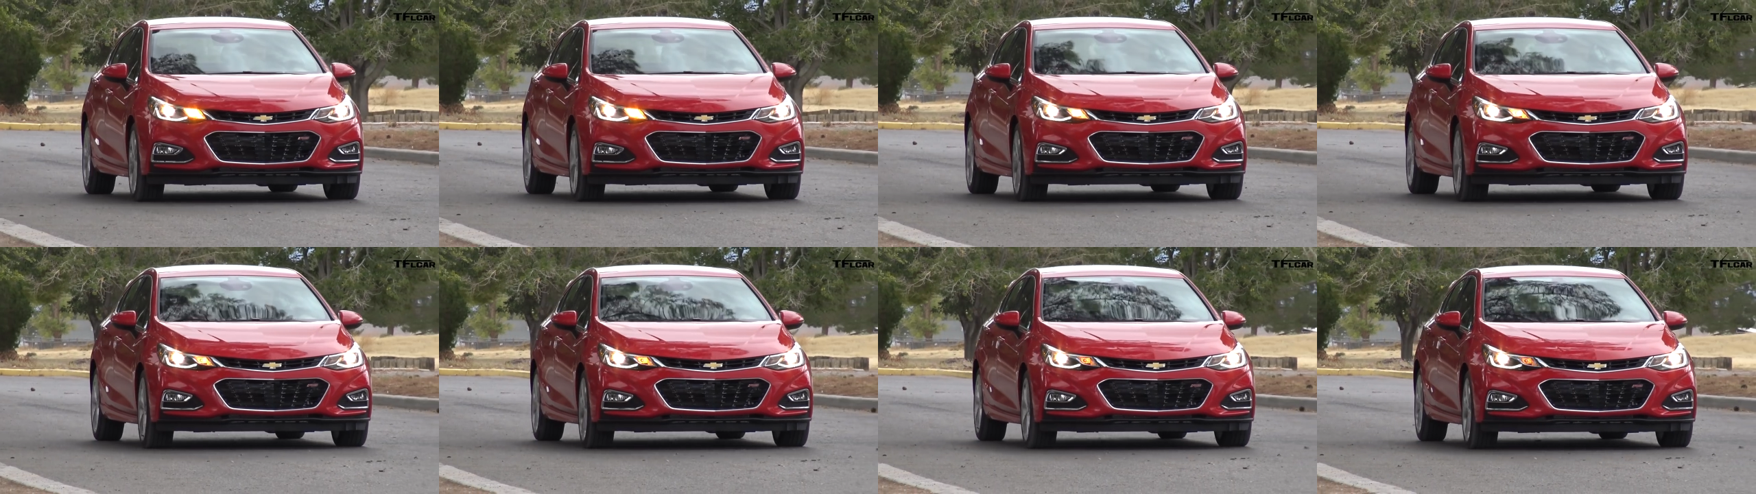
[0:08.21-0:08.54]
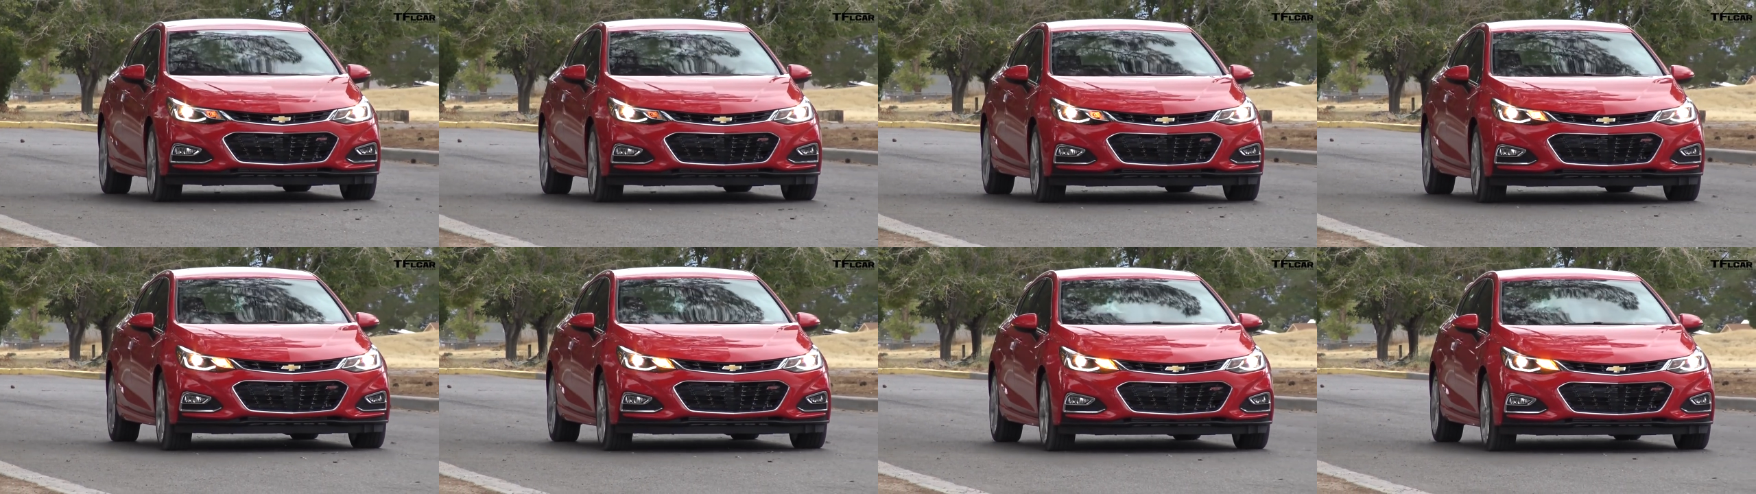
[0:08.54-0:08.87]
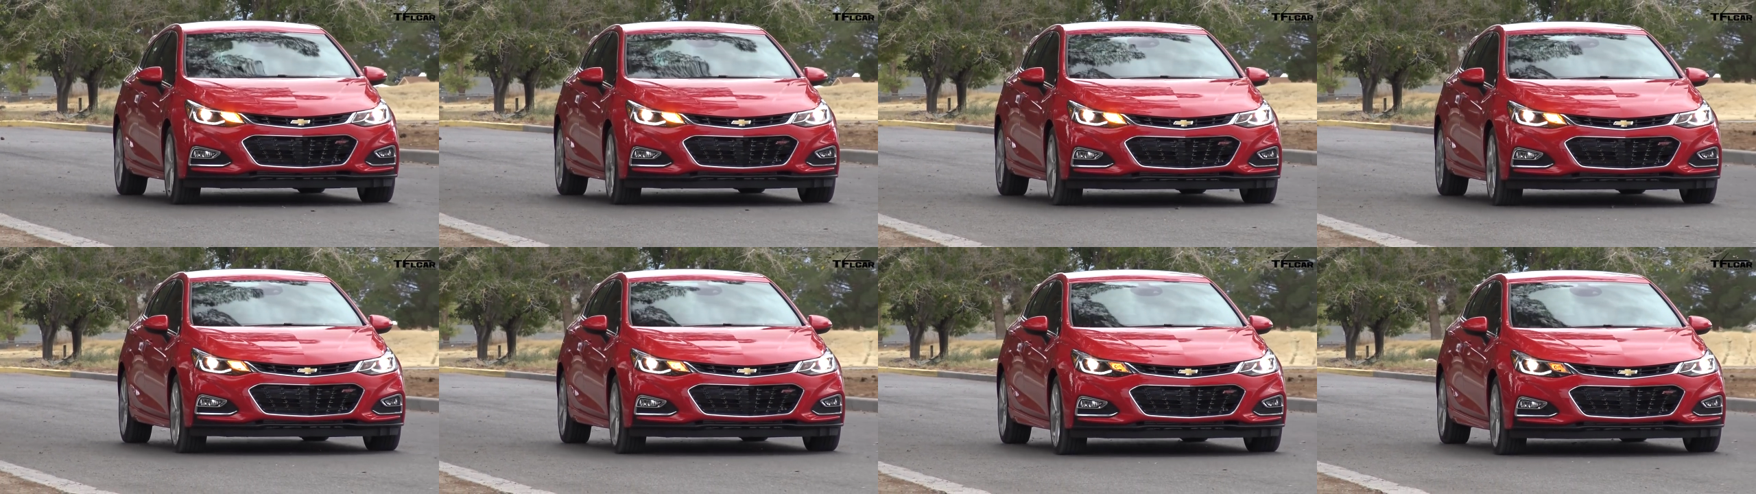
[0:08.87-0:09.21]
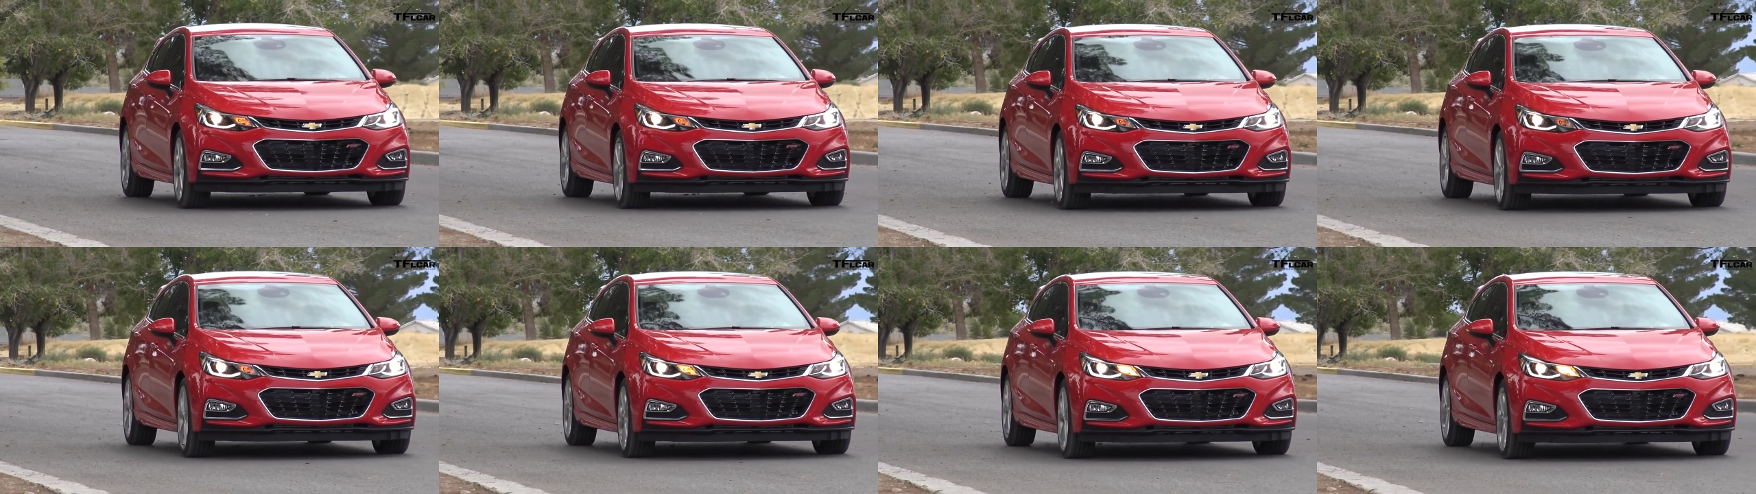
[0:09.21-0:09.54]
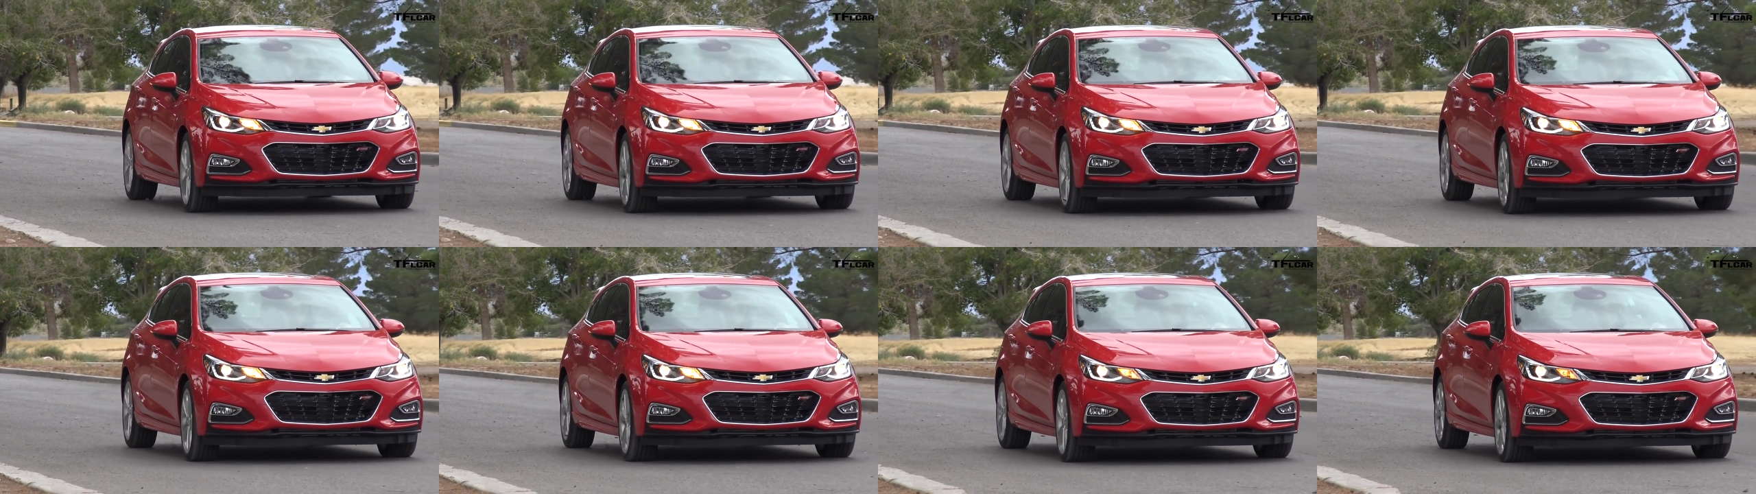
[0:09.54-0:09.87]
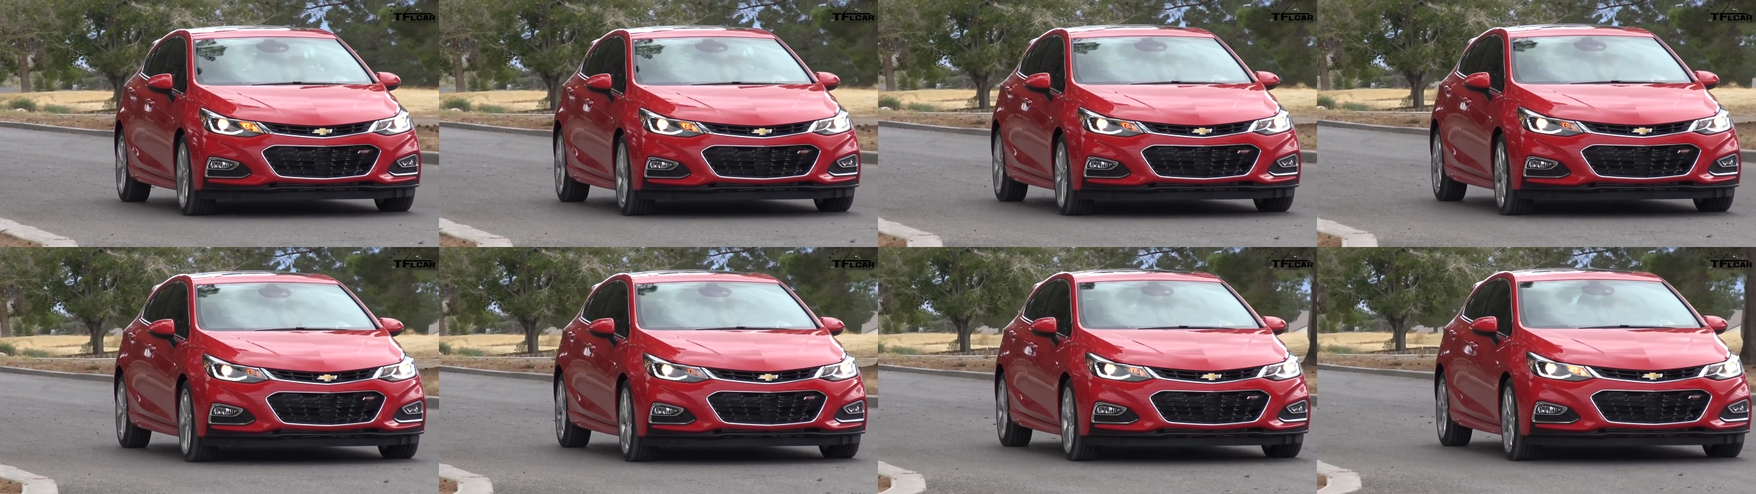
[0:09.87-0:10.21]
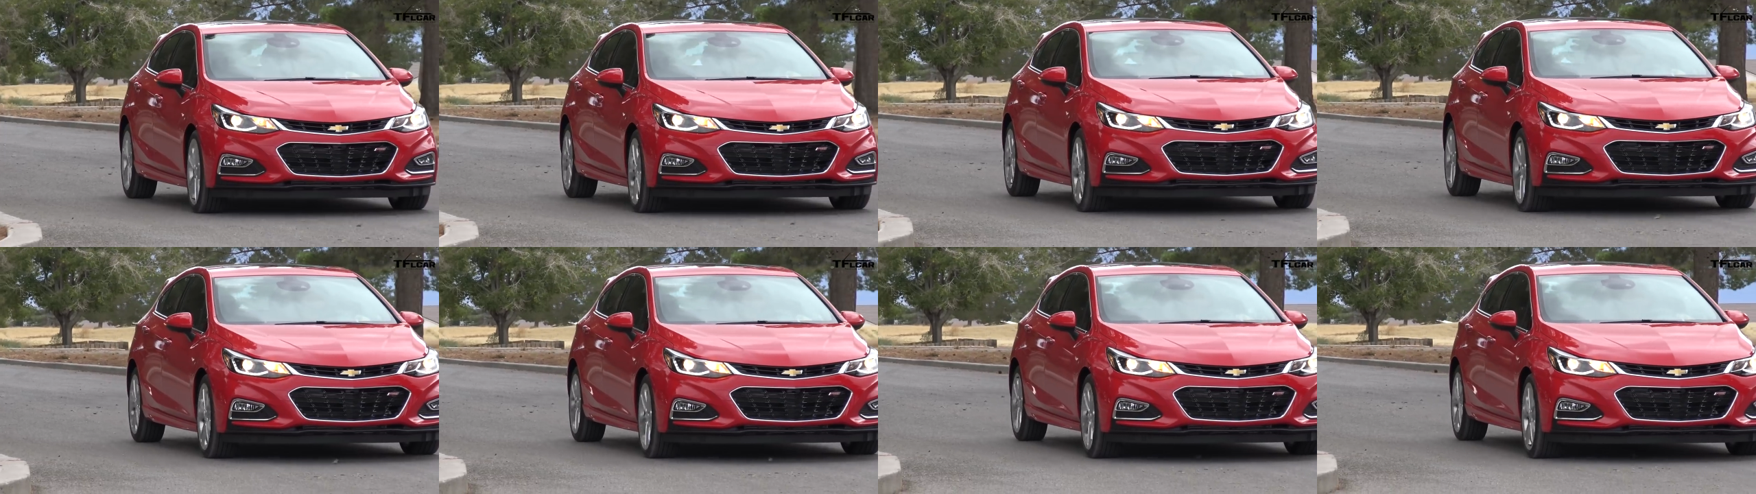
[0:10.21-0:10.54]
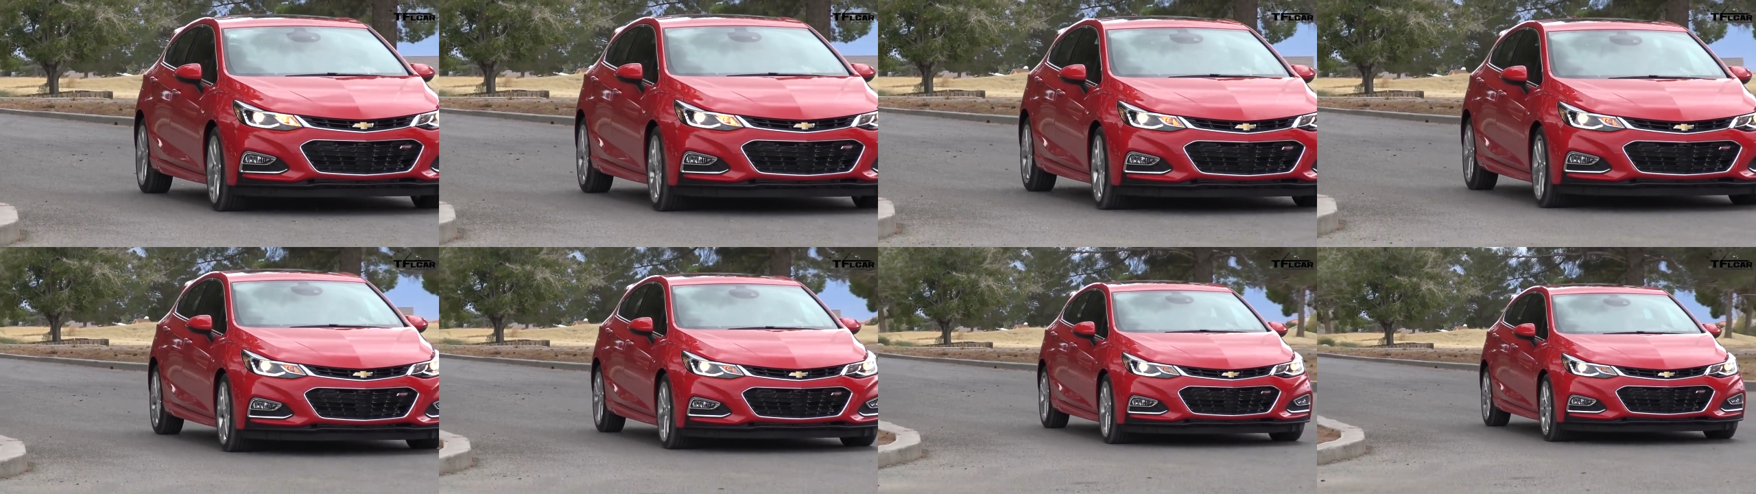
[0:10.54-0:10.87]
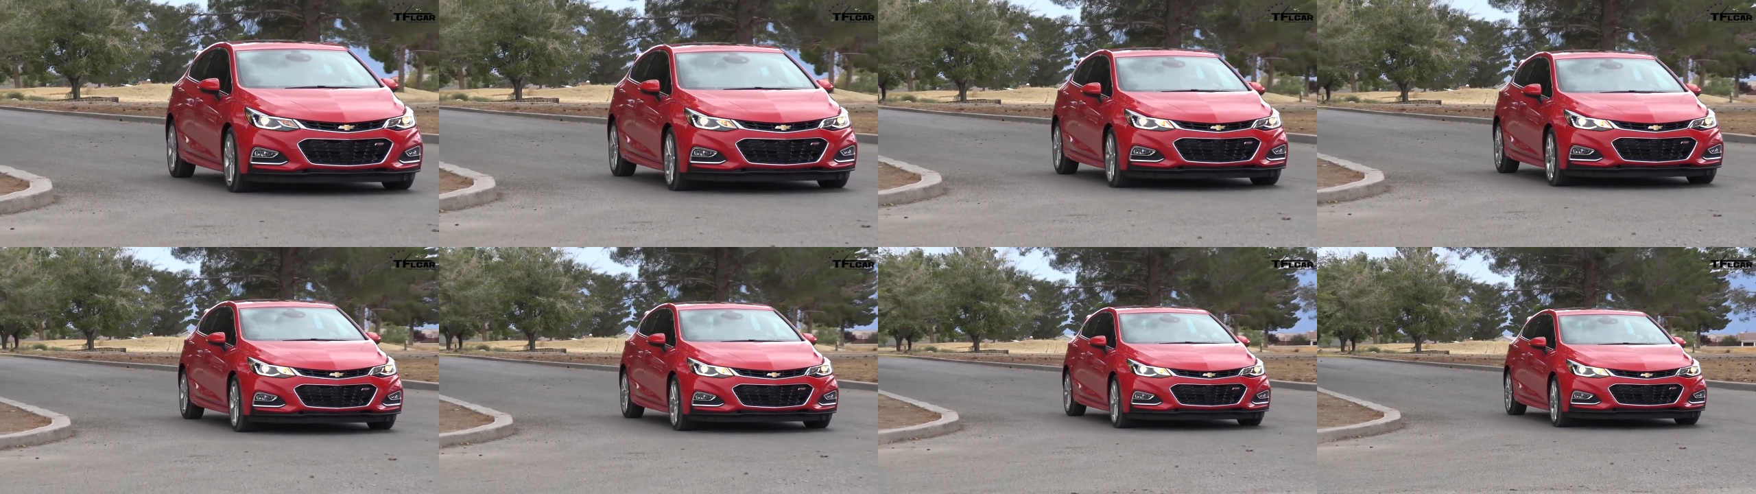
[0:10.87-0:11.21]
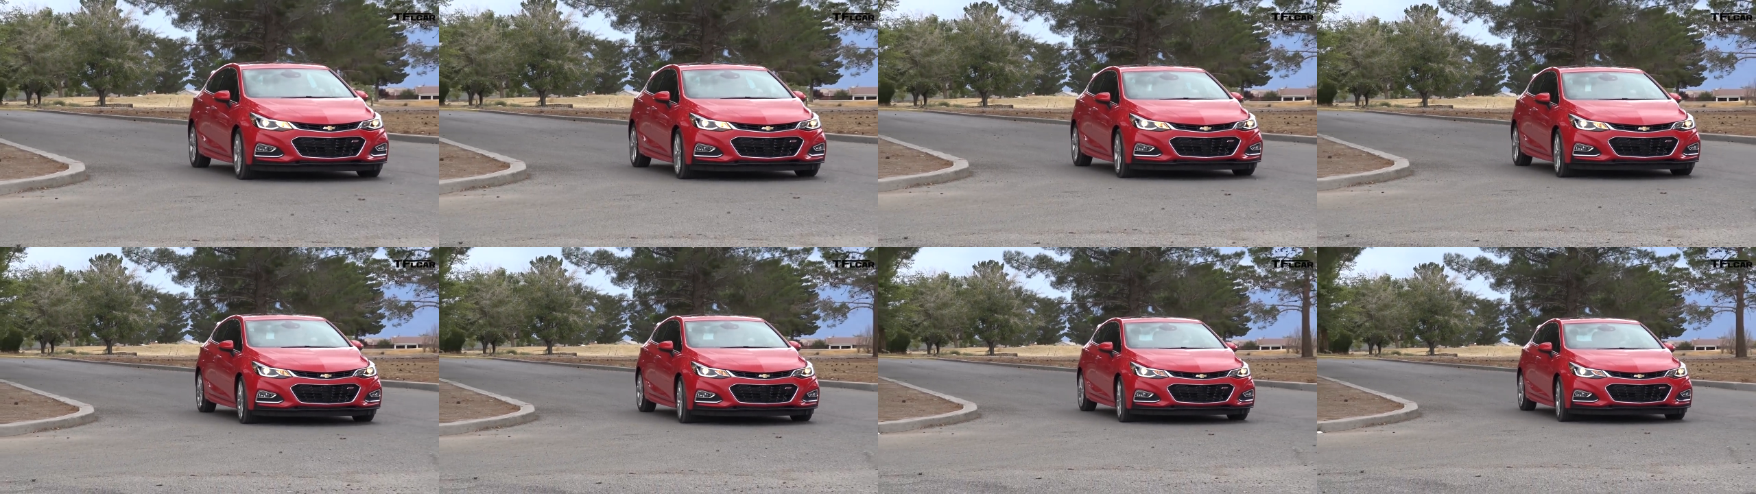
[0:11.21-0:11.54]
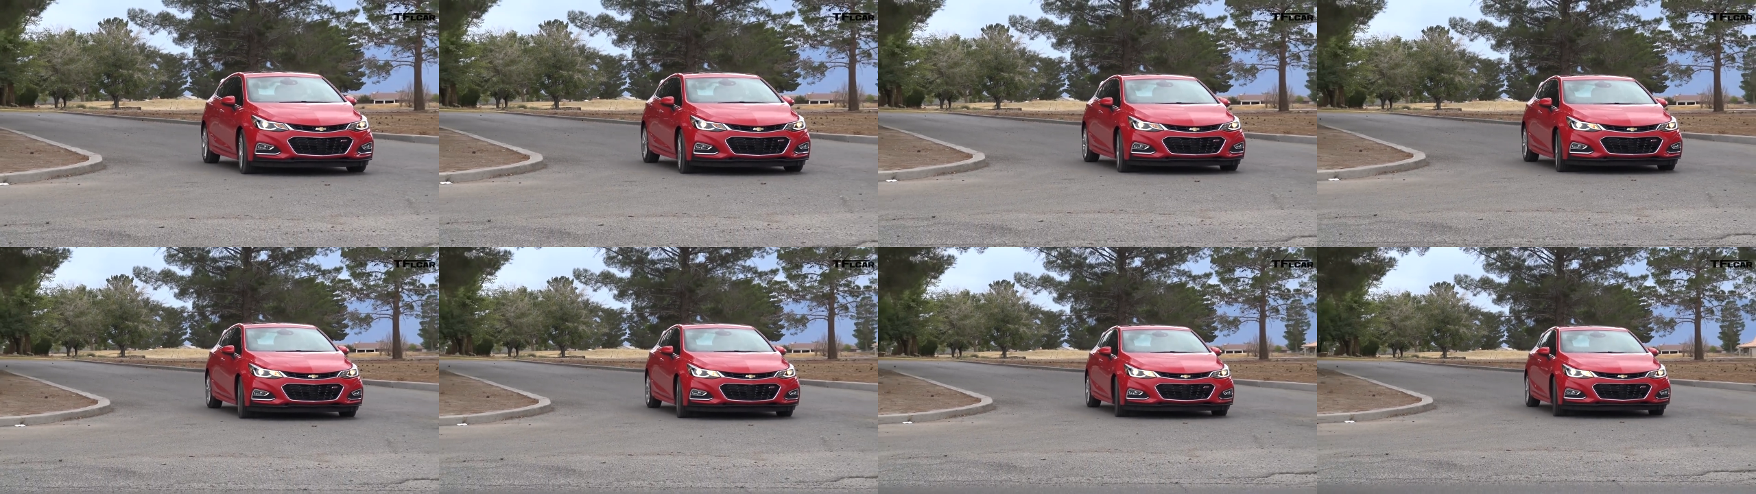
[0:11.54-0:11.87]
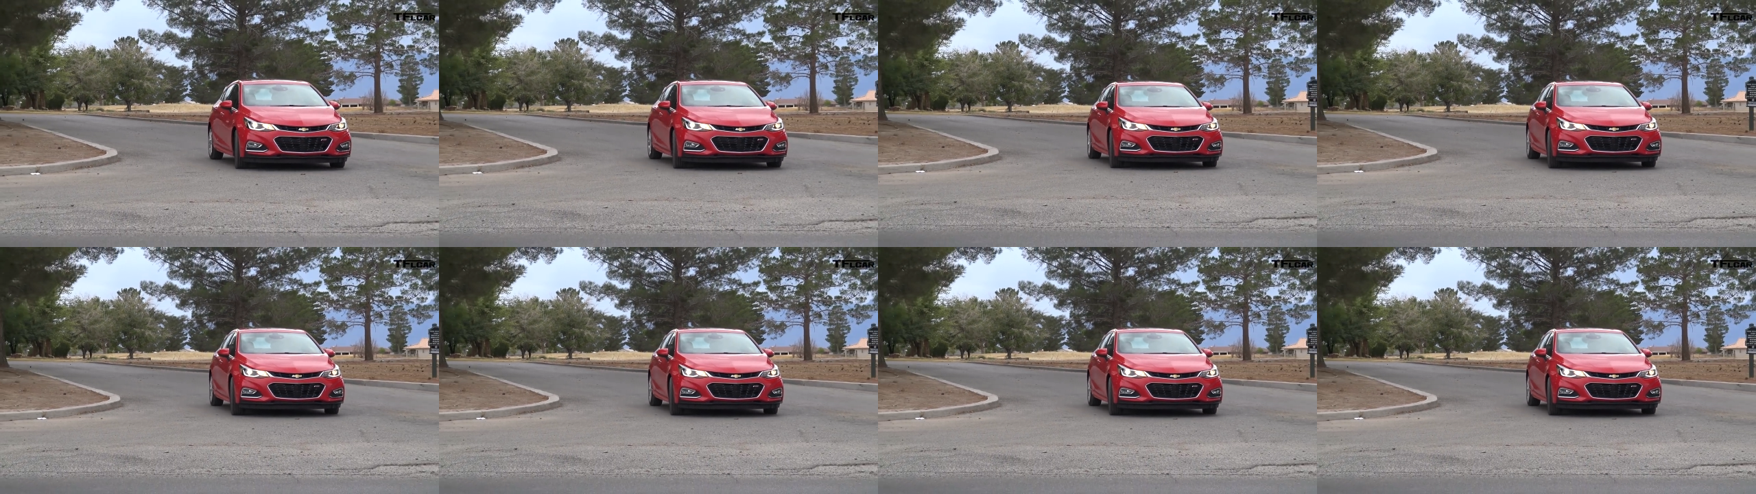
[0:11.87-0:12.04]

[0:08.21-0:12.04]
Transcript: Nobody's mouth can be seen.